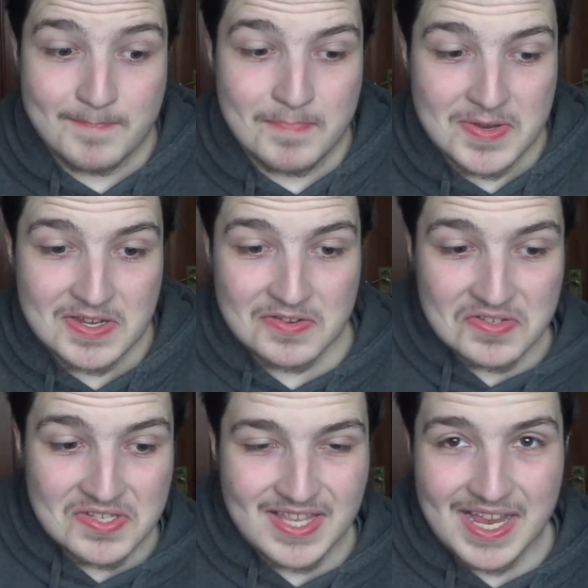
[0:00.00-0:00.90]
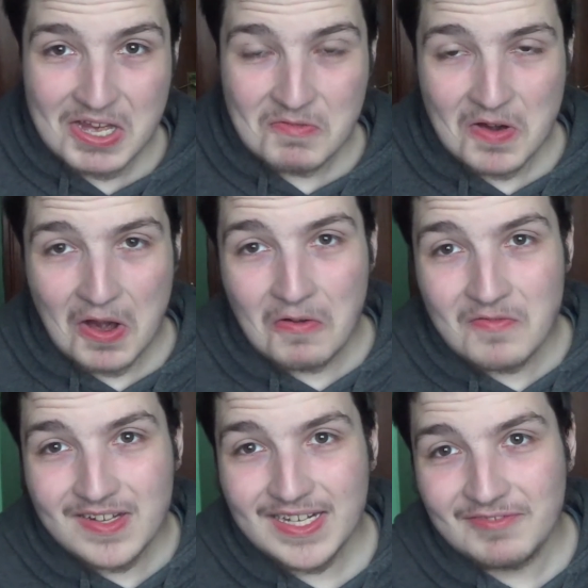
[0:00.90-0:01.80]
Because they were
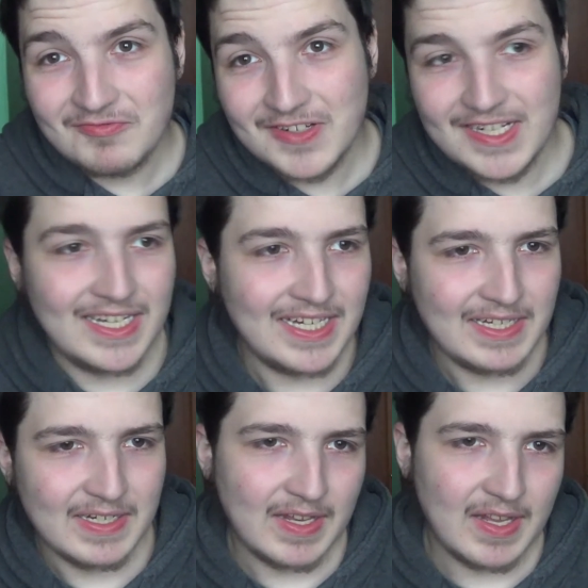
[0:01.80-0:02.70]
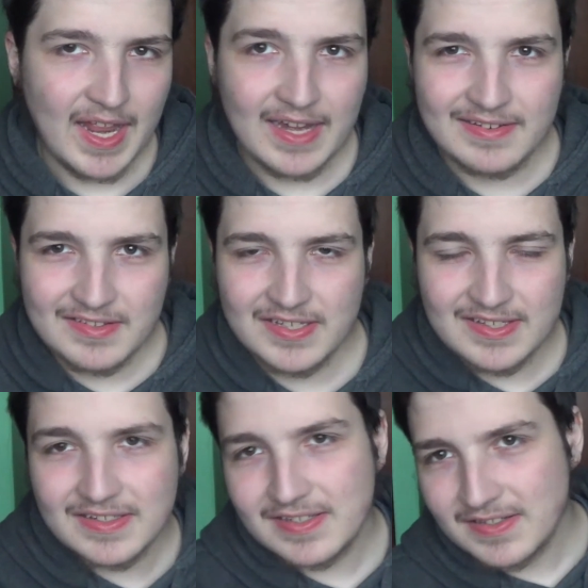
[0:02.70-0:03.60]
only really
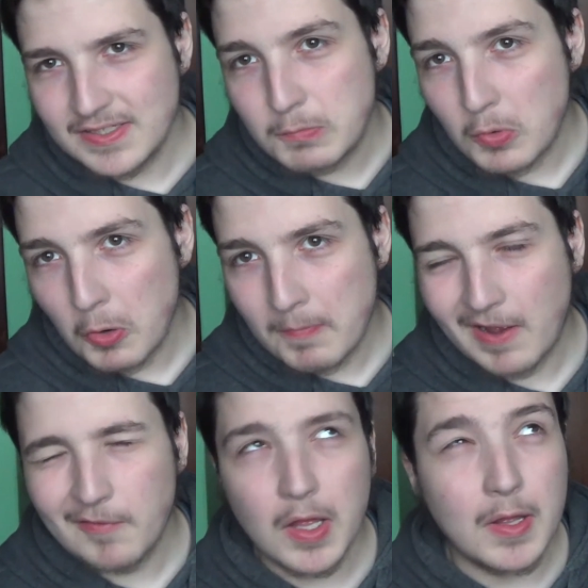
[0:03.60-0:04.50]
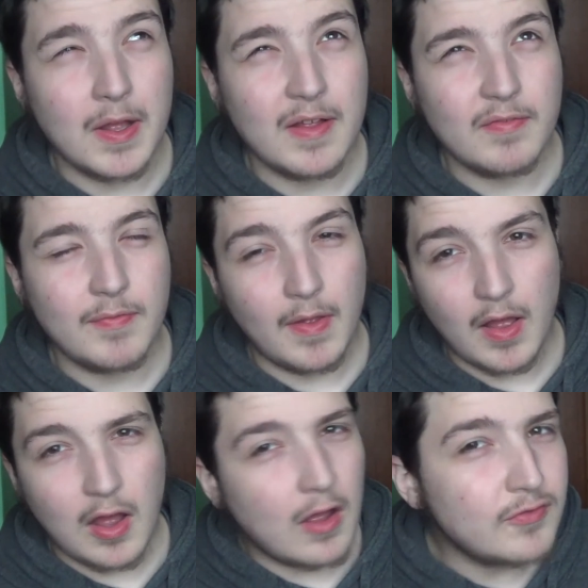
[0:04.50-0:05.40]
entered into the sport about
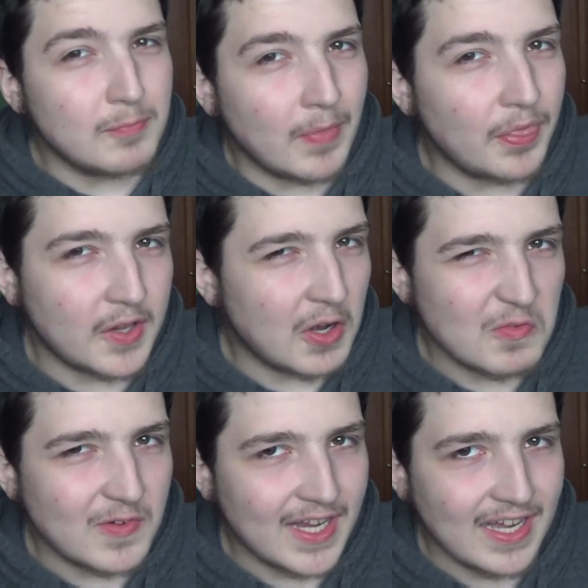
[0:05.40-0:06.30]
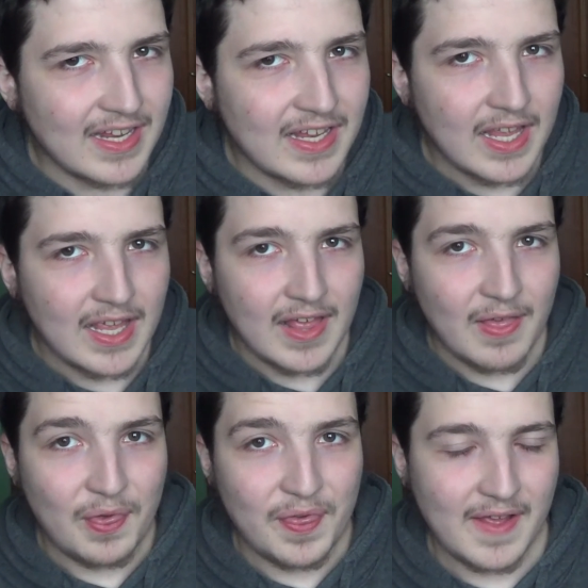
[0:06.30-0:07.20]
half a month ago really,
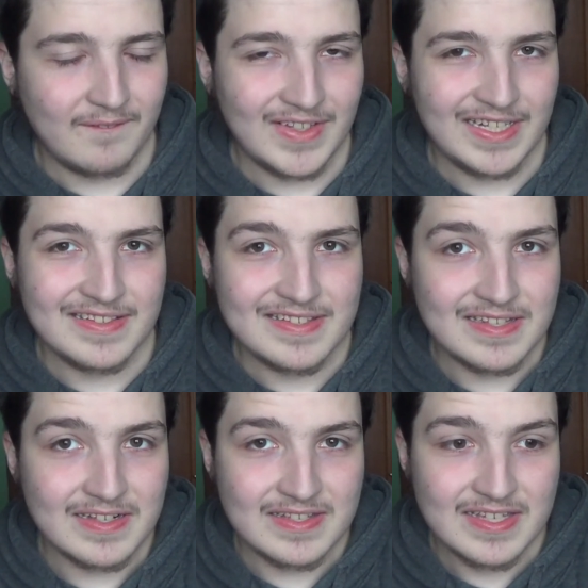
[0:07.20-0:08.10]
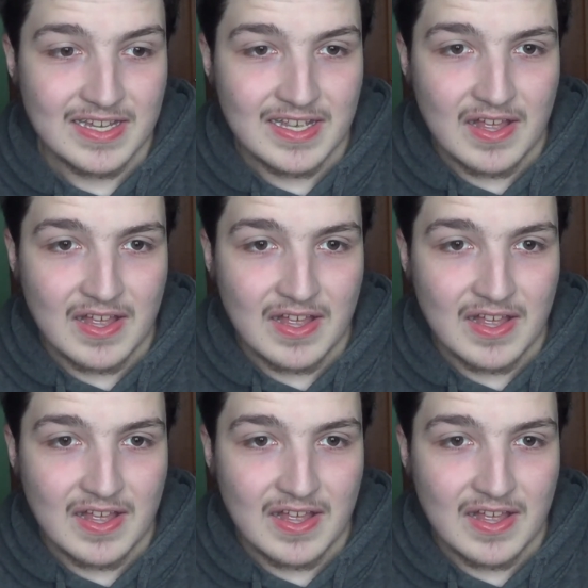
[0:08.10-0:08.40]
that means that